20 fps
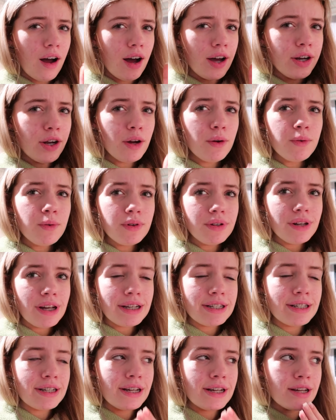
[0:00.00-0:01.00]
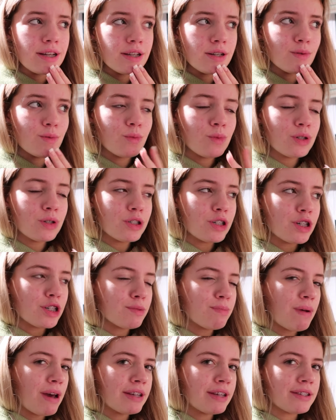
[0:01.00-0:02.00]
I know all I did was
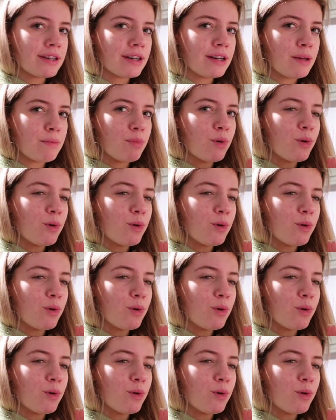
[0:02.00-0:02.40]
just basically